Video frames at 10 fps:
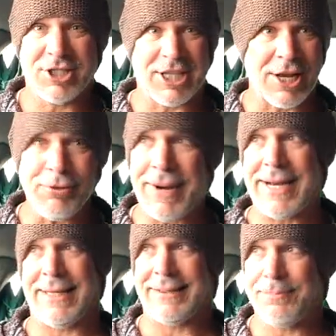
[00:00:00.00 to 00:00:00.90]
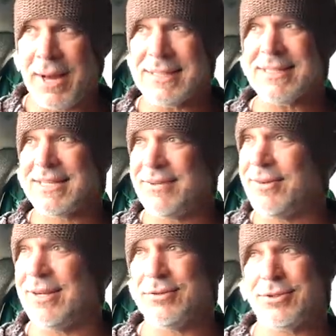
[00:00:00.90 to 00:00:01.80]
generating
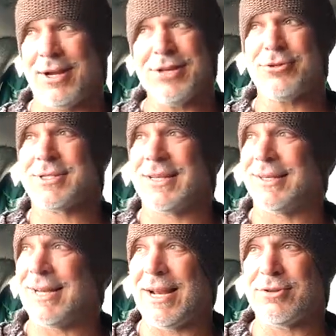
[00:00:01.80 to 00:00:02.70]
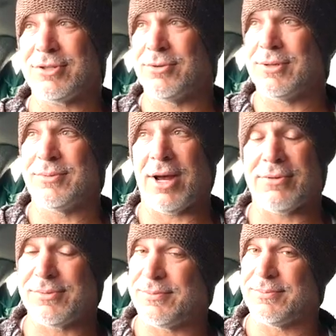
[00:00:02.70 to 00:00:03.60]
positivity. It was interesting. And I was
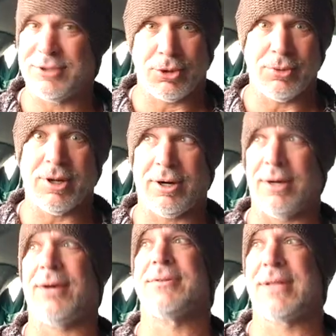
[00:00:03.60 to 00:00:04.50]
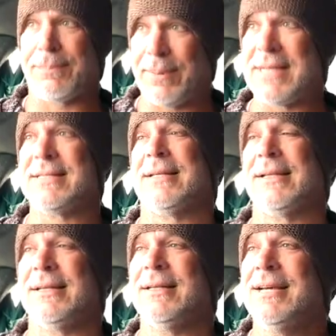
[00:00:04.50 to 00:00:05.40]
doing art. I was like,
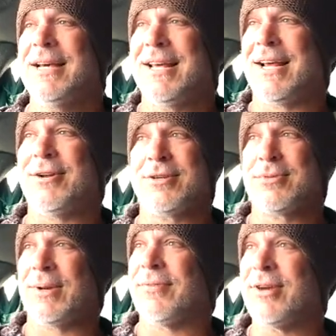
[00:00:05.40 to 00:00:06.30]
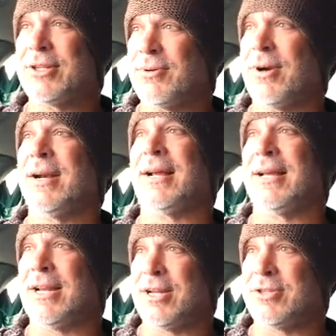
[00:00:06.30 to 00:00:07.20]
basically, I noticed that whenever I do art,
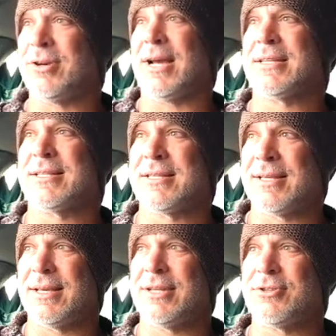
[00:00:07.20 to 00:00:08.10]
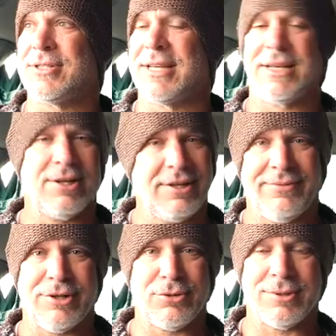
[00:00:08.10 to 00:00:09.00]
it attracts interesting
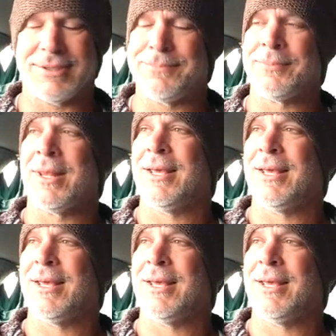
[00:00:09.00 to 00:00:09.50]
individuals,